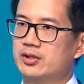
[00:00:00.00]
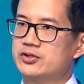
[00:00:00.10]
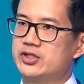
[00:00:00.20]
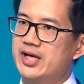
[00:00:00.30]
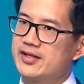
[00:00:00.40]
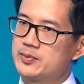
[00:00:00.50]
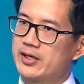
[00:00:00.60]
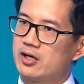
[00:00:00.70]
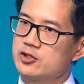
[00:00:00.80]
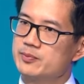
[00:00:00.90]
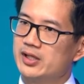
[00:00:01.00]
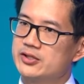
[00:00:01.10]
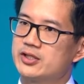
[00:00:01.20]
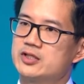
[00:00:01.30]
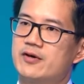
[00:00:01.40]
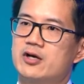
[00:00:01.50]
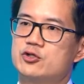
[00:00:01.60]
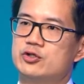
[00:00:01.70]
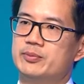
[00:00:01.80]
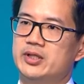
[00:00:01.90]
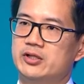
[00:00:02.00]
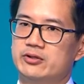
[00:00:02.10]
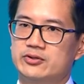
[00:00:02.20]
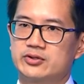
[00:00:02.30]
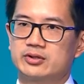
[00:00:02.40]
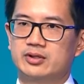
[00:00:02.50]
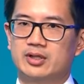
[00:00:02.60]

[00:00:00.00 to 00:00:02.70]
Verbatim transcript: Today, there's about 100 million tons of hydrogen being used,